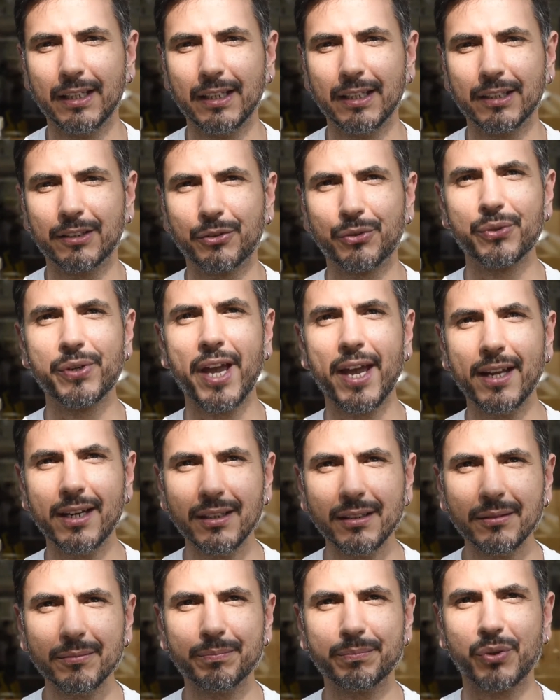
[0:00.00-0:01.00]

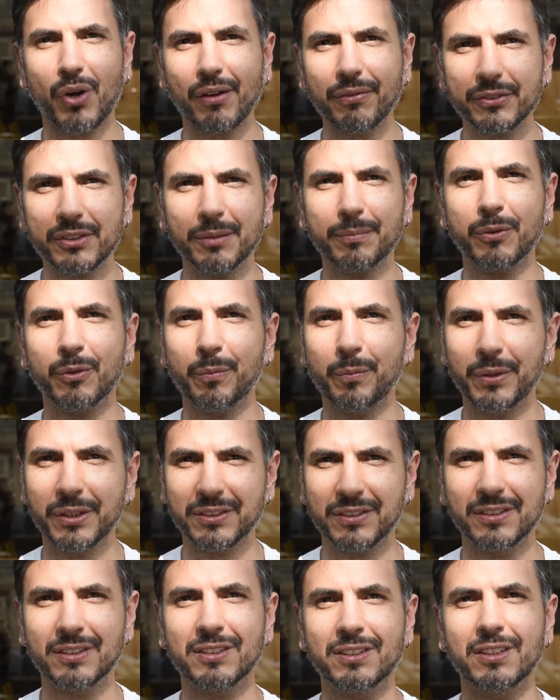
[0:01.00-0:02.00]
creating profitable
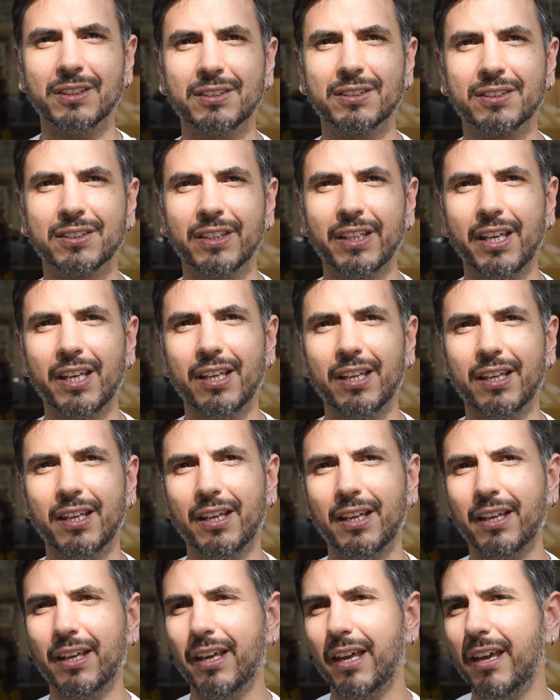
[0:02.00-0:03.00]
businesses
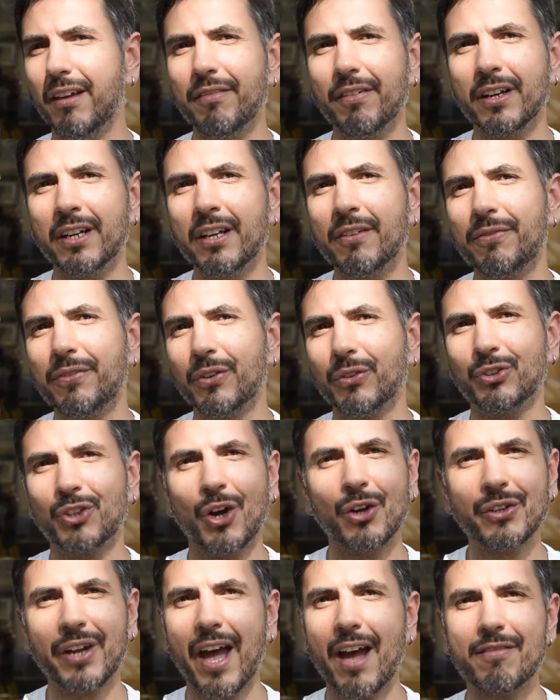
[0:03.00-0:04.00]
even if you
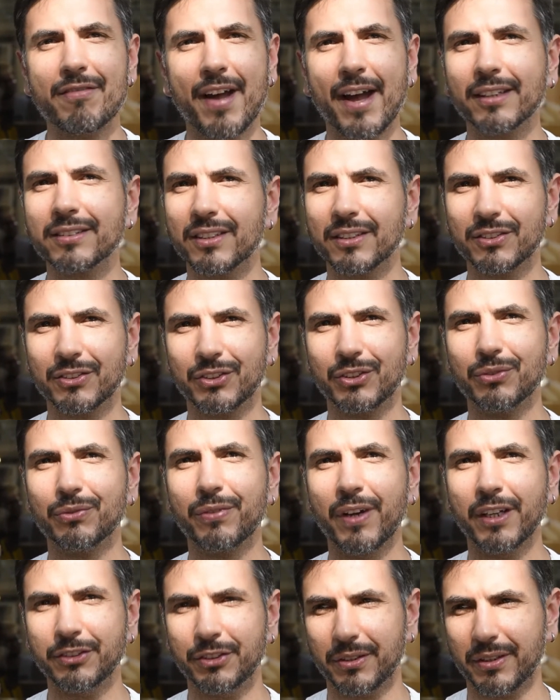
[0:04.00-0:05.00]
don't have access to
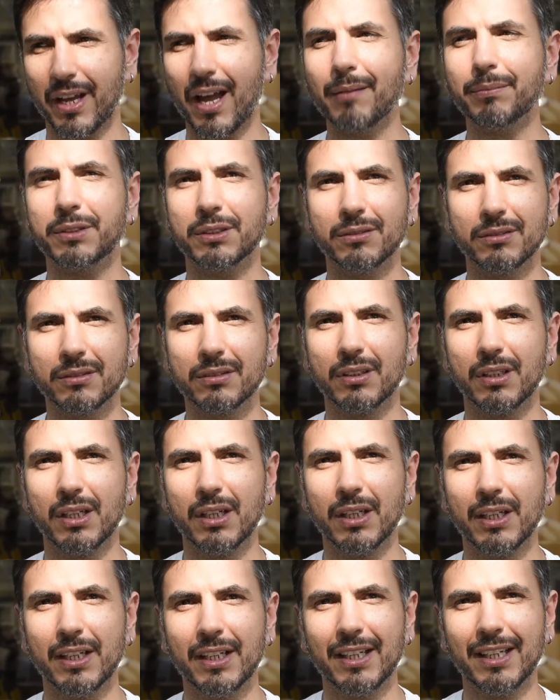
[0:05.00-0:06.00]
venture capital.
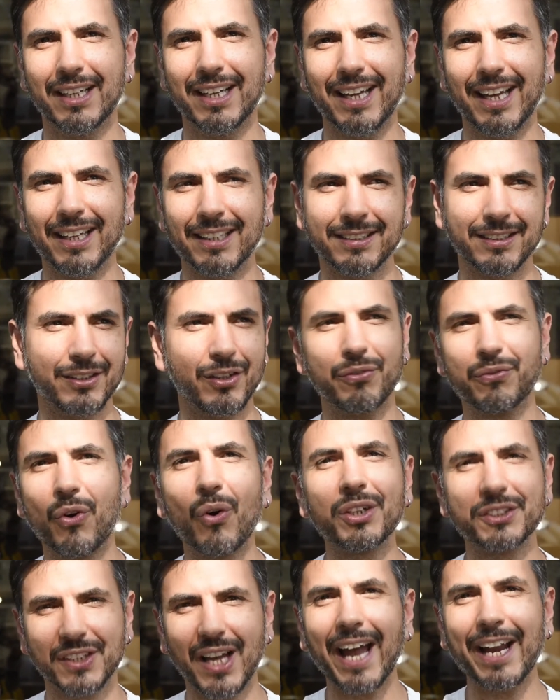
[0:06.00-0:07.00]
And of
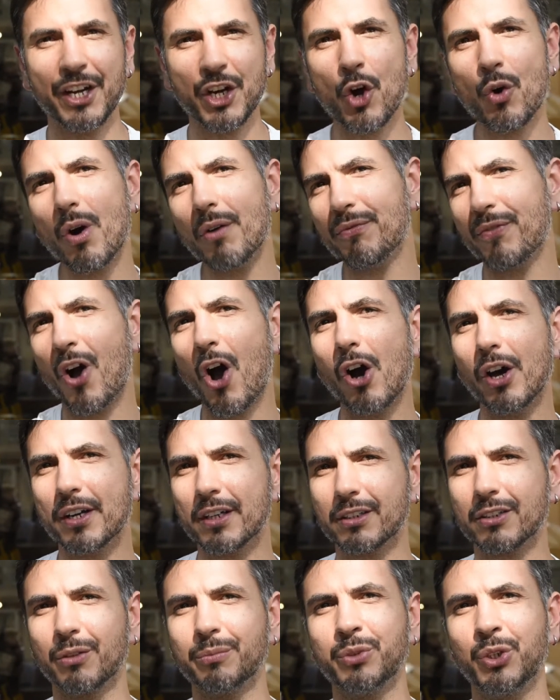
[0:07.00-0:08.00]
course, I know of other
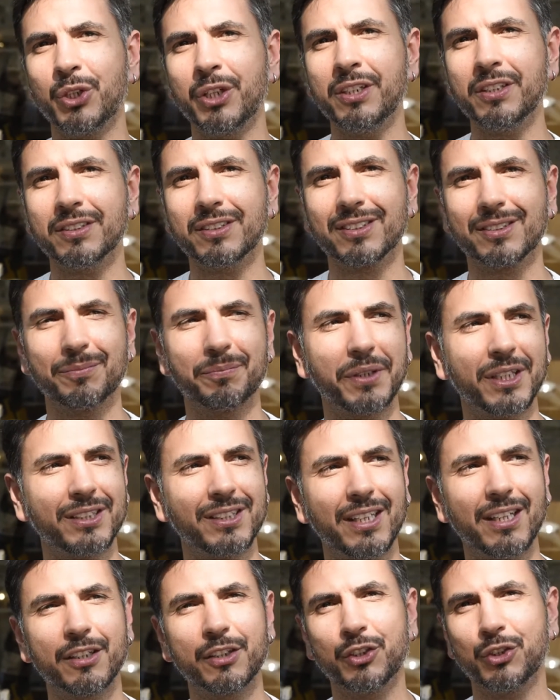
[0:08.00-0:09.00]
communities, but
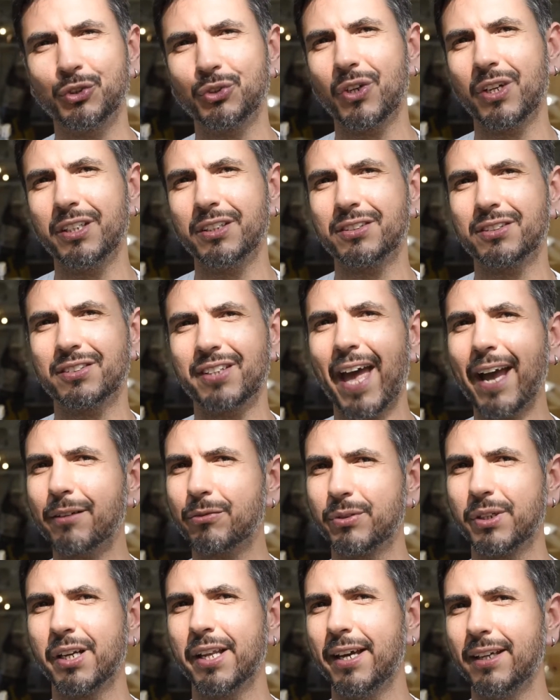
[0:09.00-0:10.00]
they are usually tech
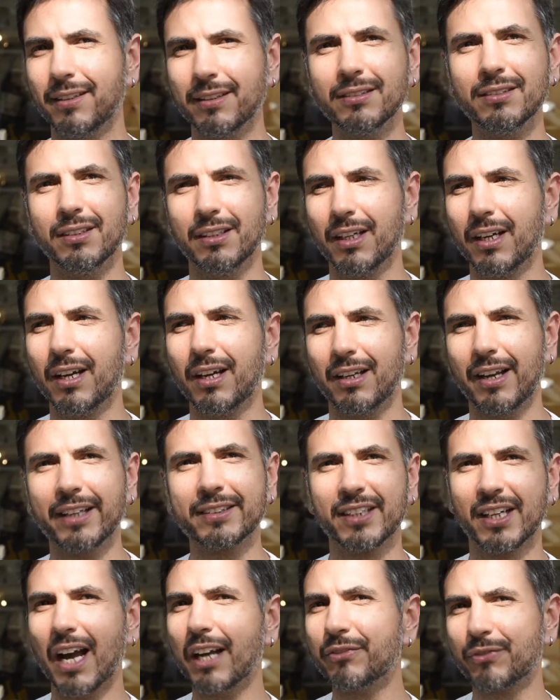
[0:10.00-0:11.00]
related, like
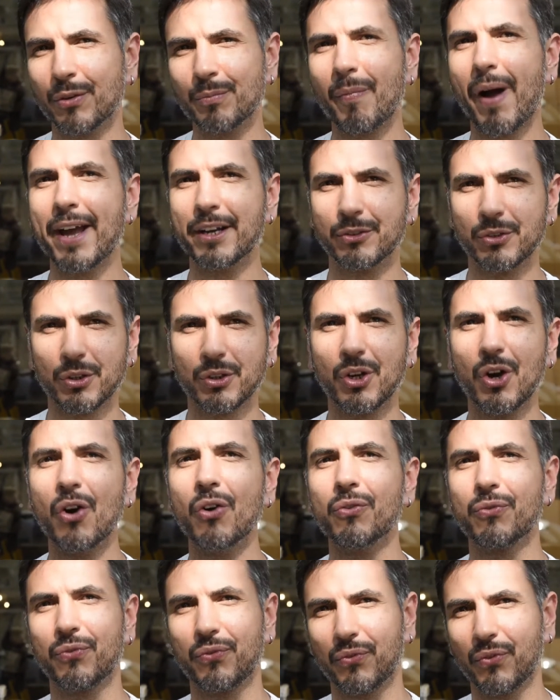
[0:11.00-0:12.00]
the guys from
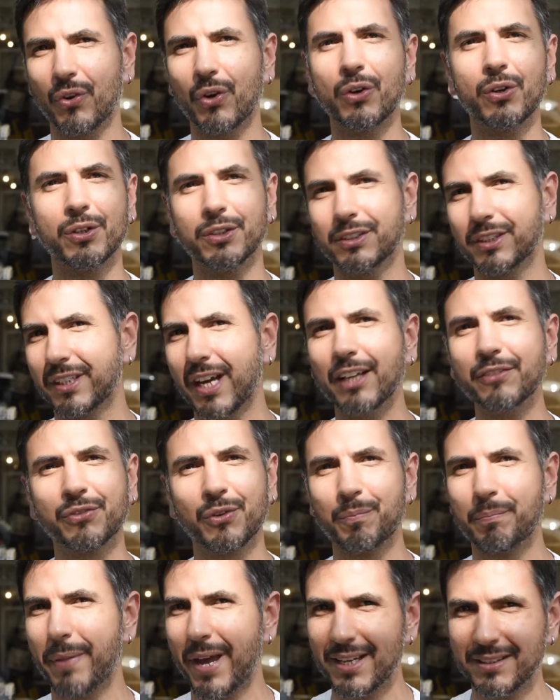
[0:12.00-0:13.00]
MicroConf or the guys
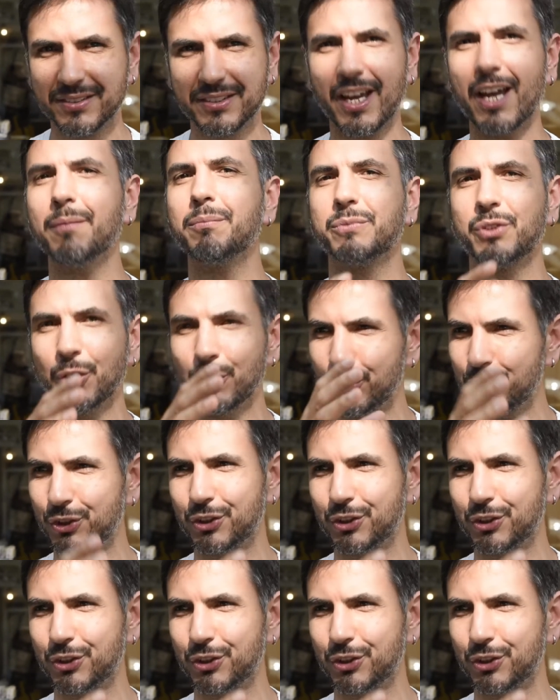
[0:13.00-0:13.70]
from Basecamp.